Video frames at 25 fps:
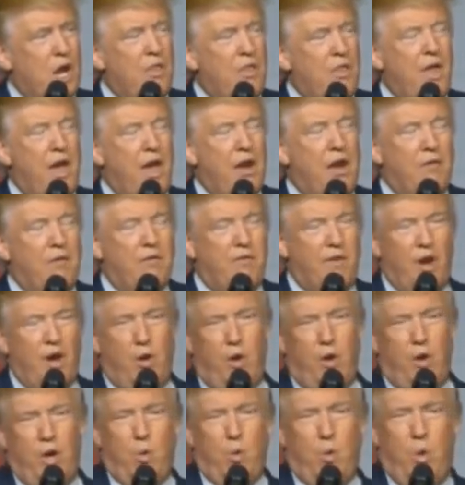that are
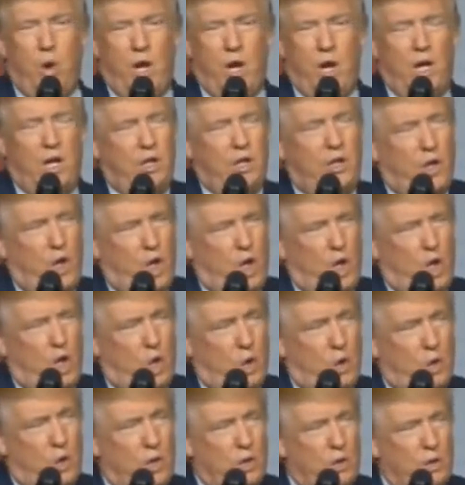very well
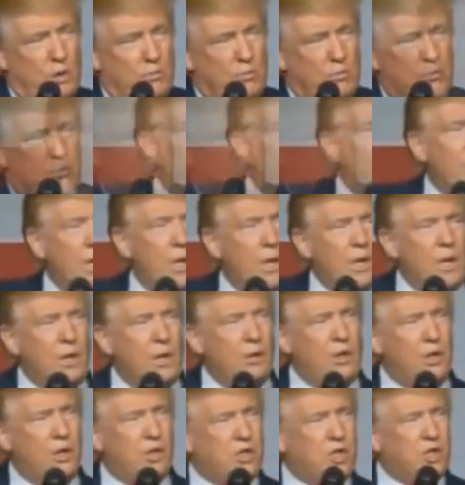known.
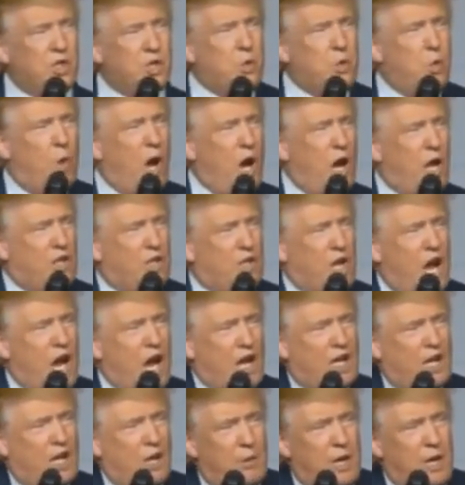This is well
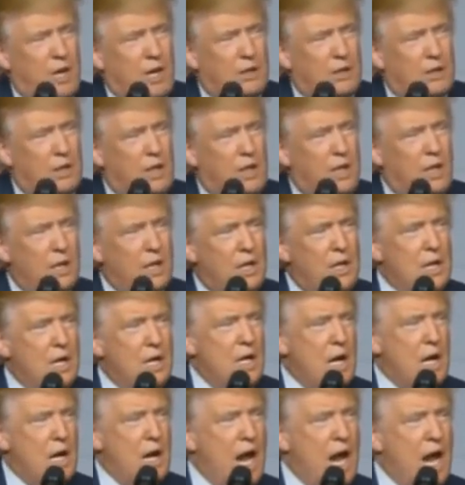documented.
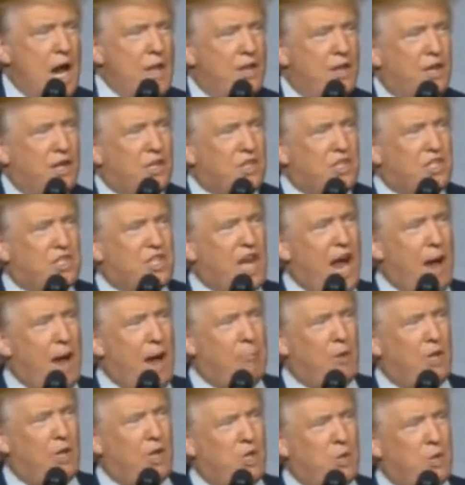And the
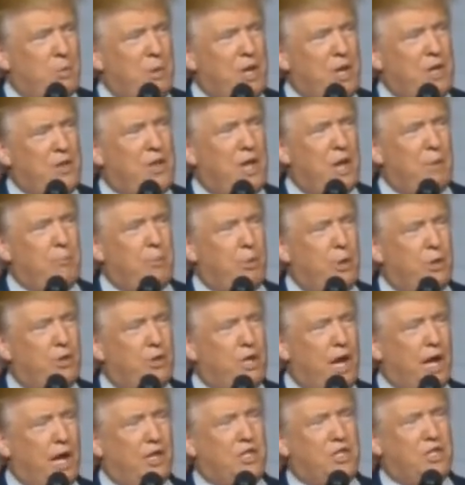establishment that
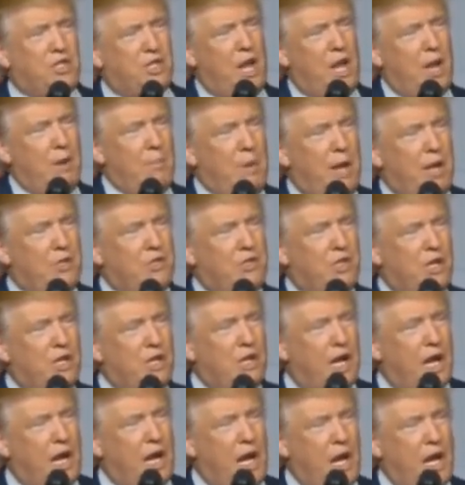protects them has
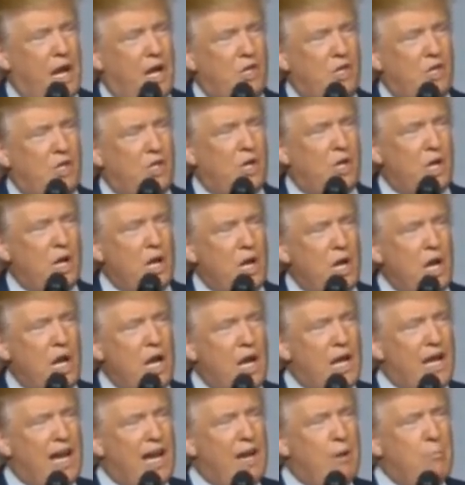engaged
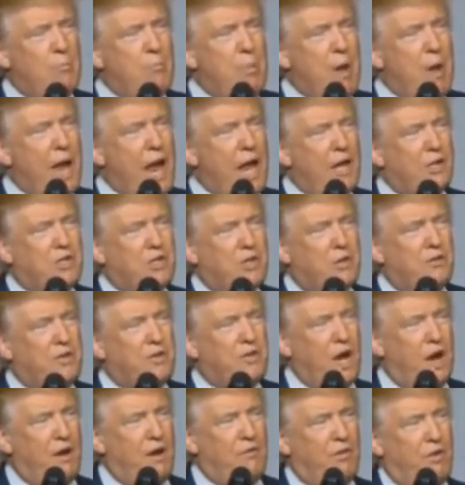in a massive
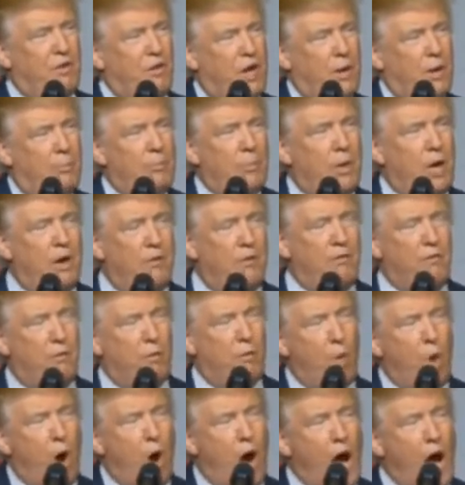cover-up
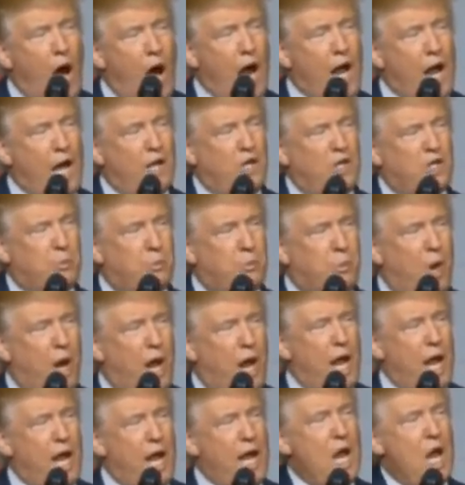of
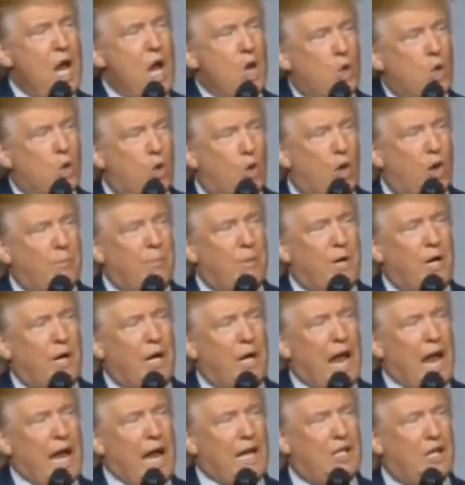widespread
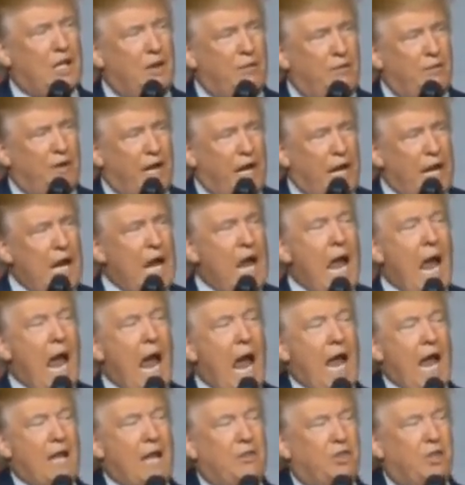criminal activity
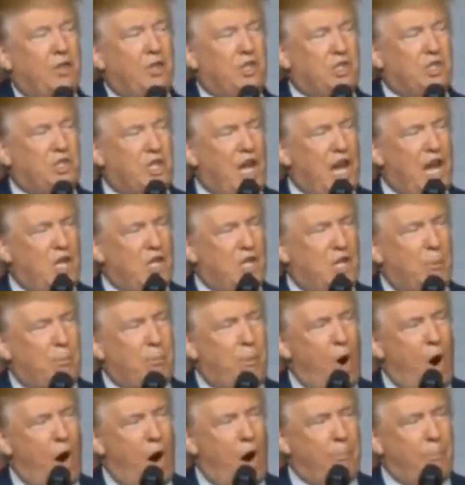at the State
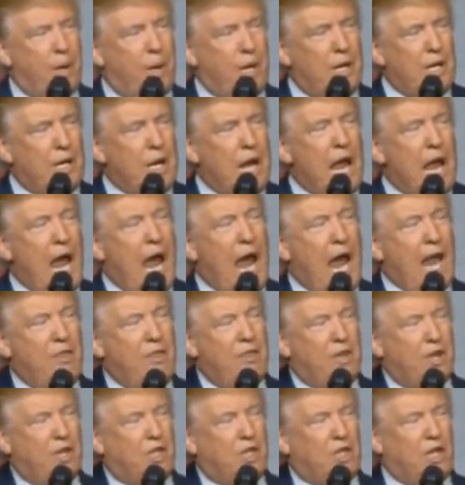Department
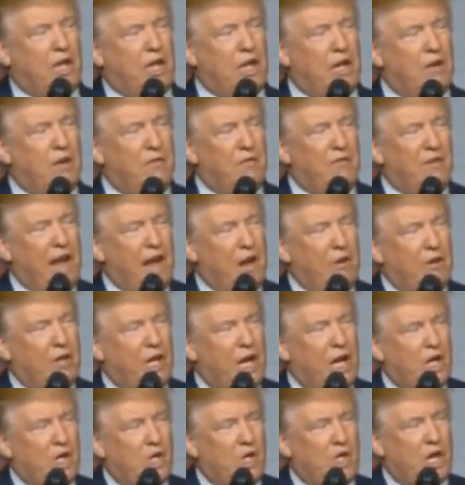and the Clinton
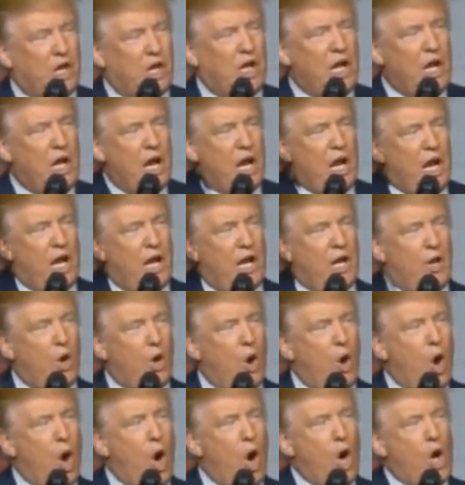Foundation in
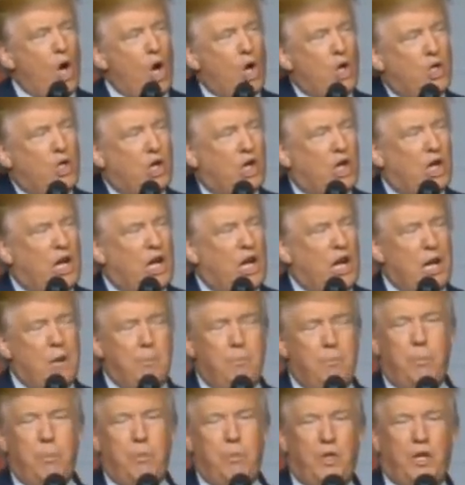order to
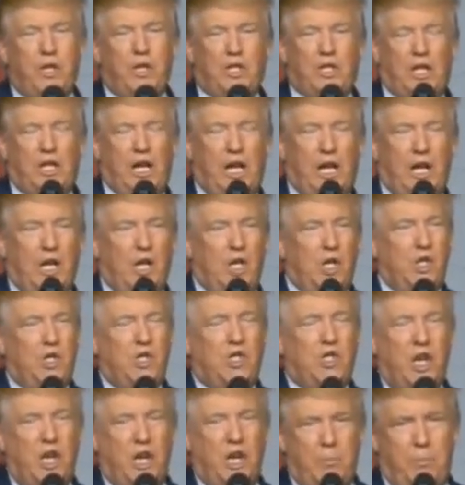keep the
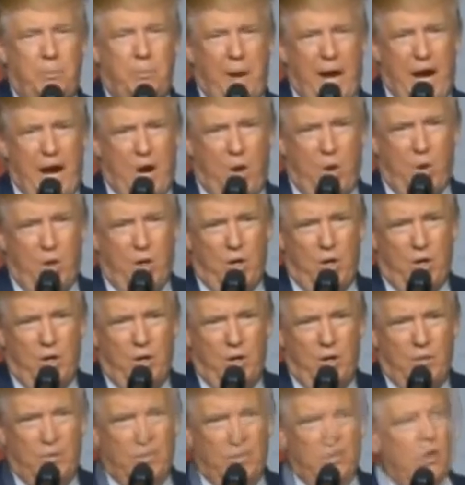Clintons in power.
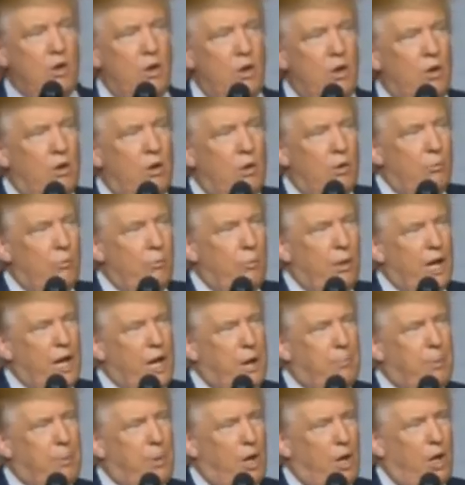
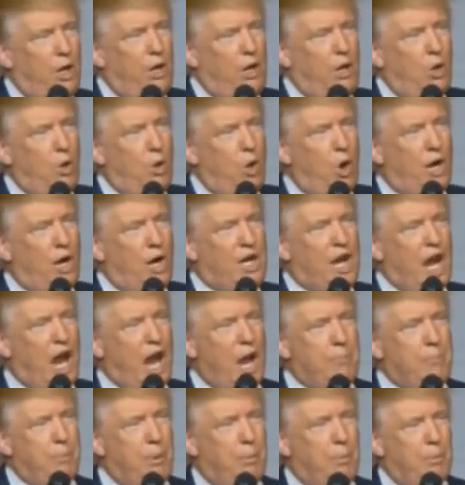People who are
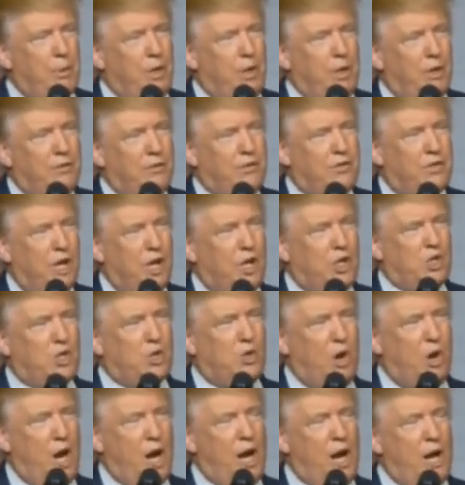capable of such
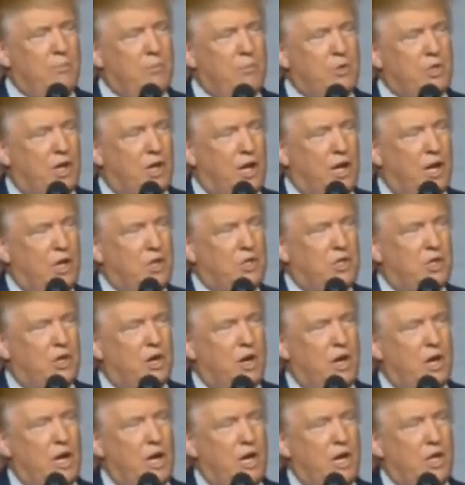crimes against
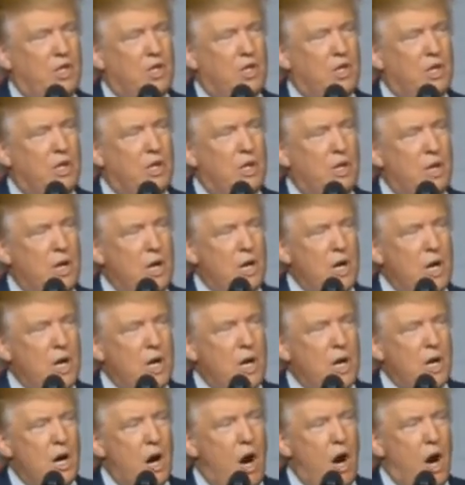our nation
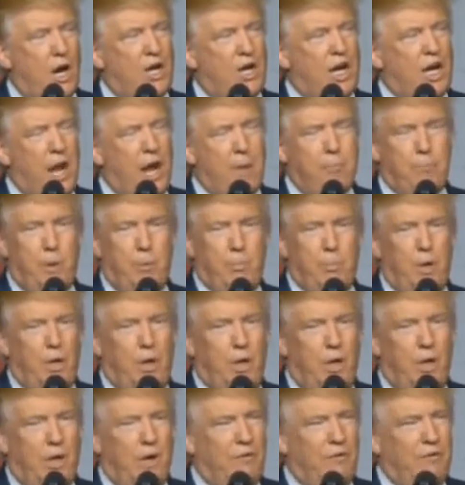are
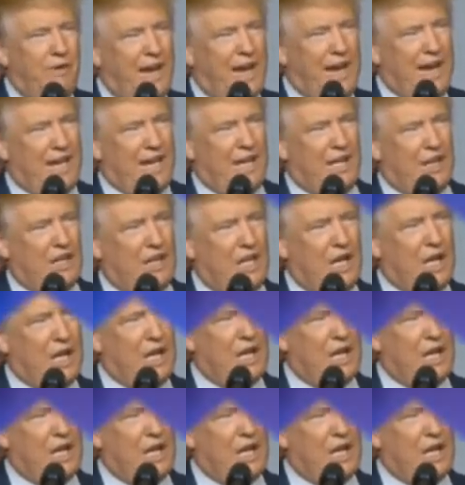capable of anything.